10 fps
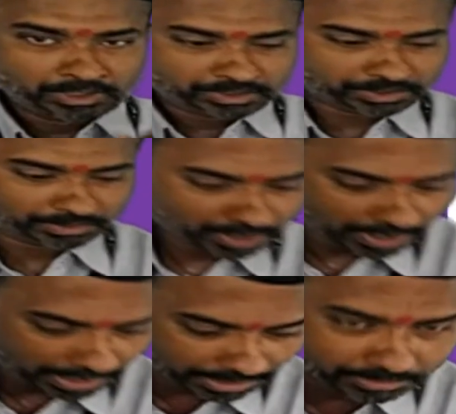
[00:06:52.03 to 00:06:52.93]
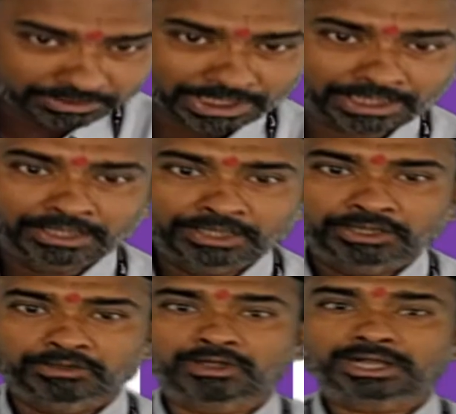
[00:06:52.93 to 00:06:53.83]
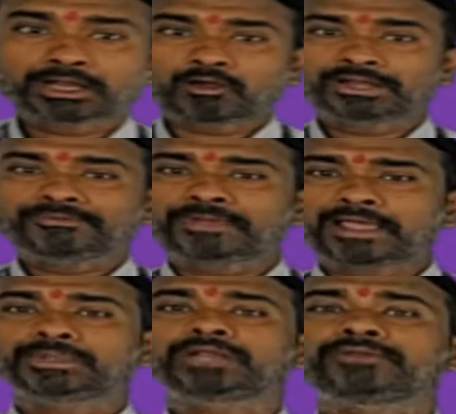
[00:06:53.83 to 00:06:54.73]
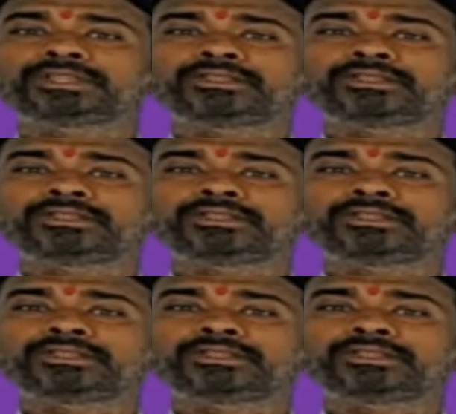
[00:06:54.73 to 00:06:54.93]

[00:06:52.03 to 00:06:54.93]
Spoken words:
So, I do think you are quite familiar with the